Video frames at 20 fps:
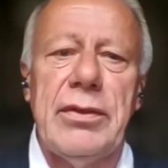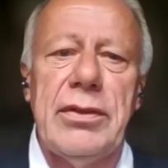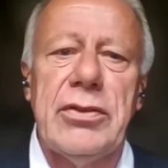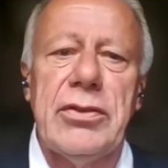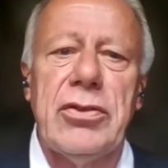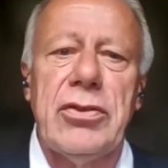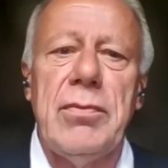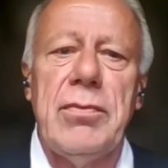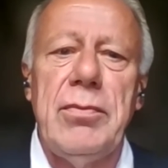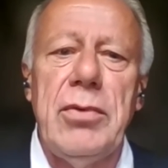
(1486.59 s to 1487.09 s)
This
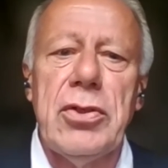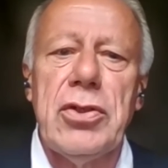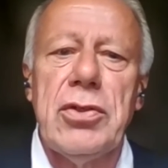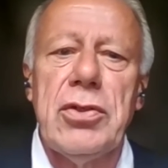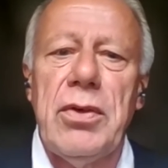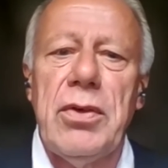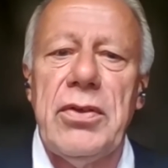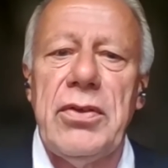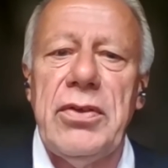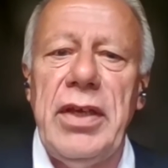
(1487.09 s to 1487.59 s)
commission
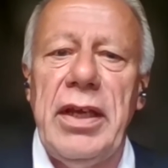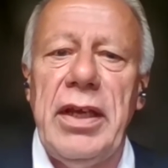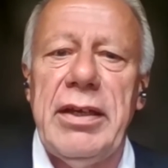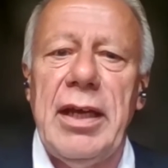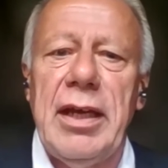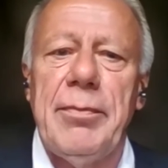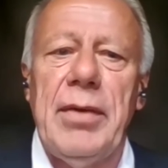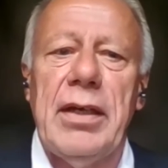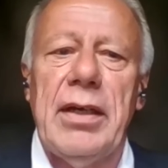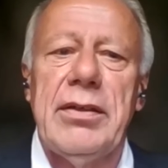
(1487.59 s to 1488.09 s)
was set
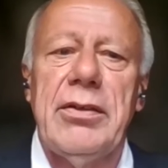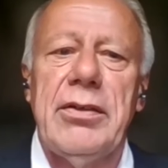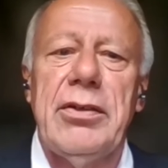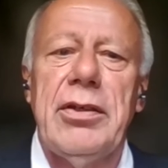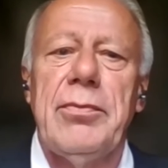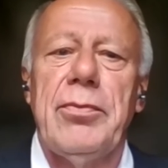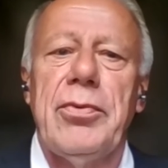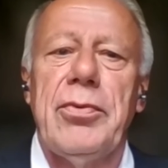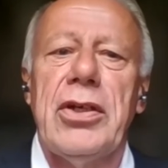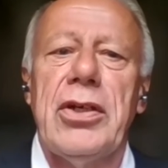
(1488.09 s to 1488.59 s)
up under the
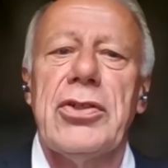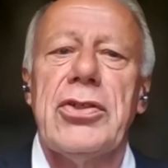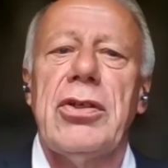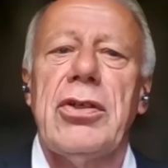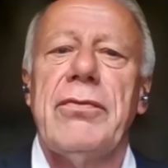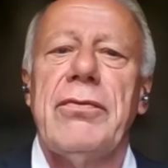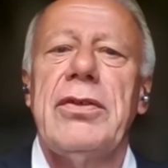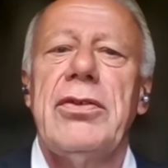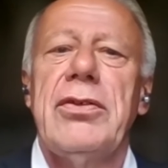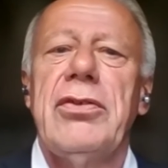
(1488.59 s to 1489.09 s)
impression
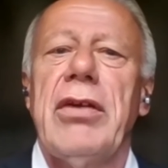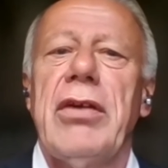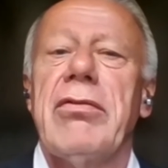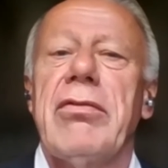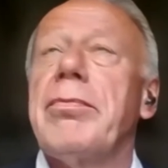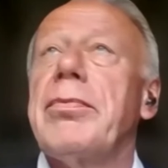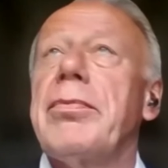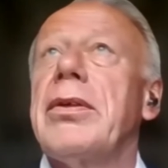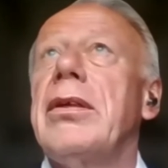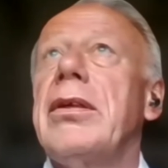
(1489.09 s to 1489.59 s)
of the
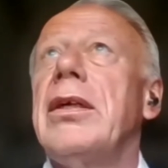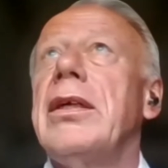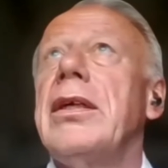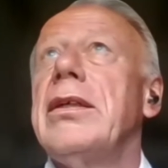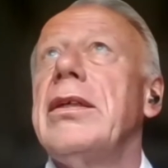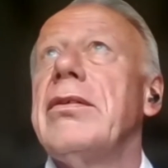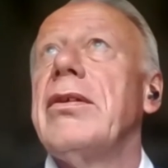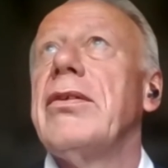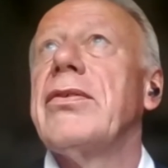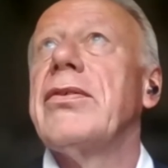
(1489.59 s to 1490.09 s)
terrible
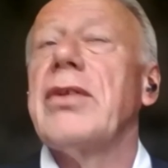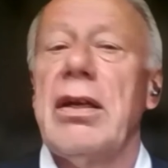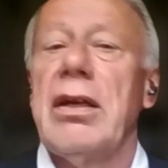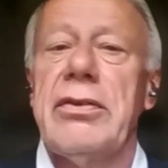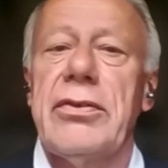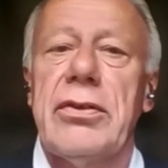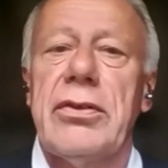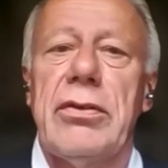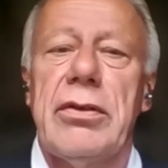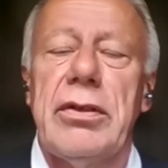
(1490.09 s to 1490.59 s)

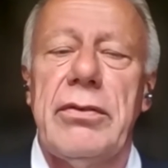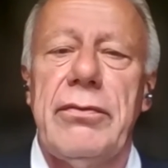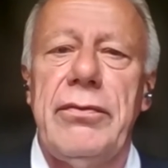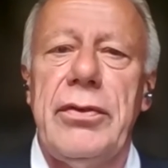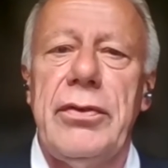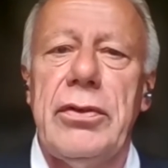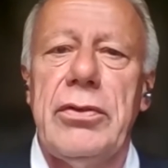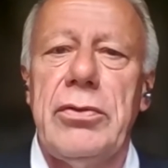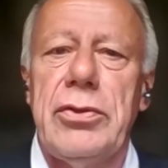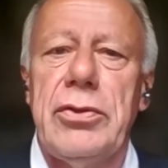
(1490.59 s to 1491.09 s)
disaster in
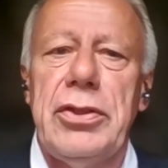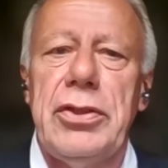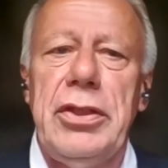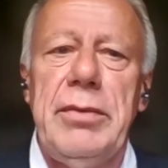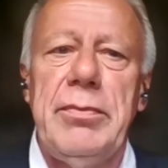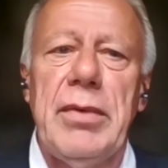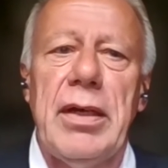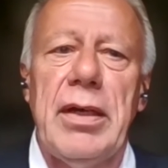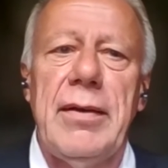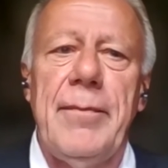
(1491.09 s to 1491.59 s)

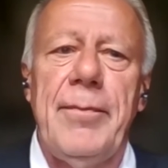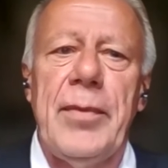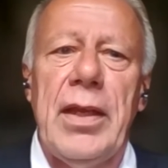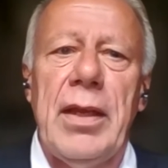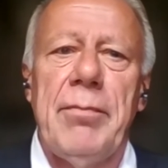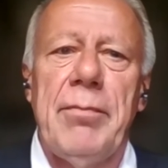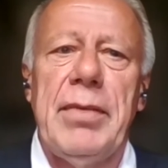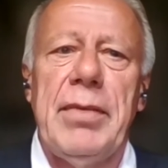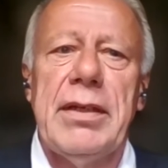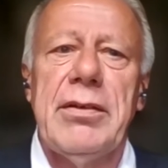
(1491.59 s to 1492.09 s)
Fukushima,
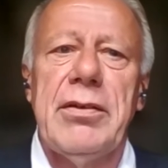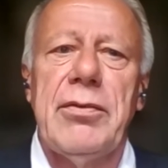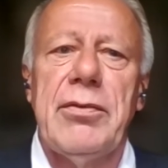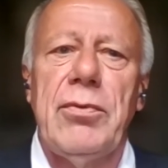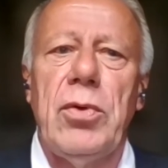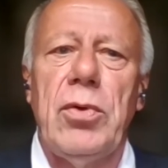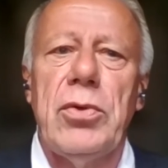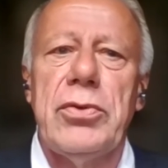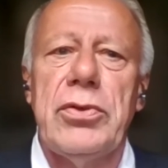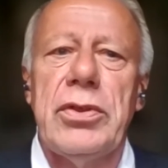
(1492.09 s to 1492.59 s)
but it
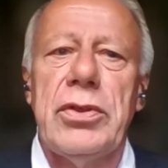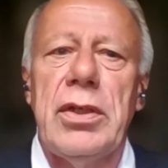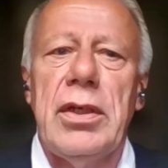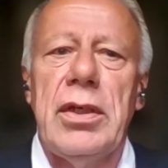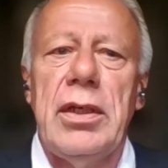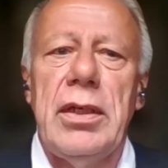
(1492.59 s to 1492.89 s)
was